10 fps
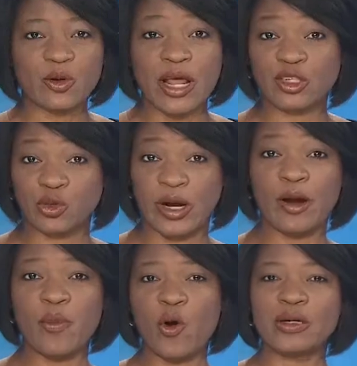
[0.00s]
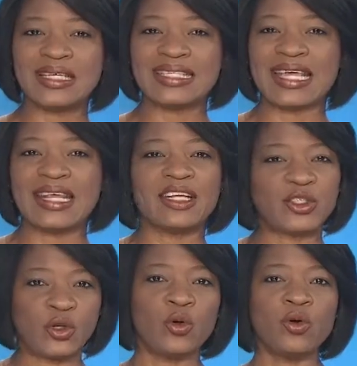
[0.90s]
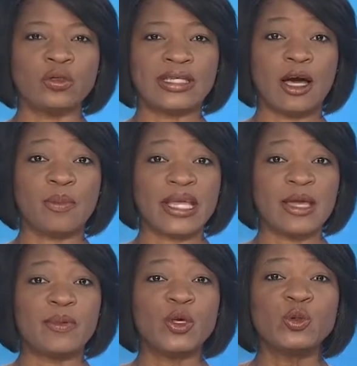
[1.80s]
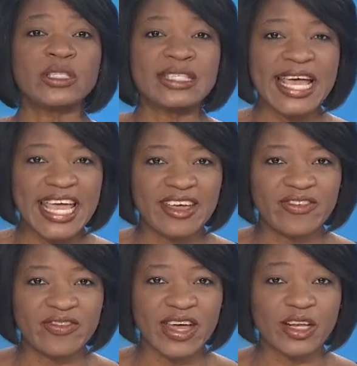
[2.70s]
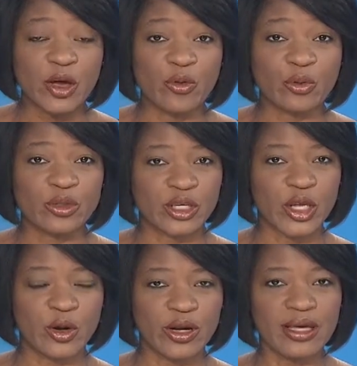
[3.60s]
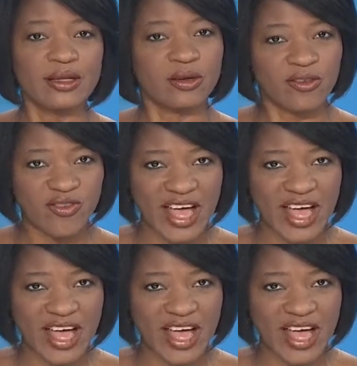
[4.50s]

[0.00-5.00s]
International Airport is getting a tool to help keep you safe and go through security a little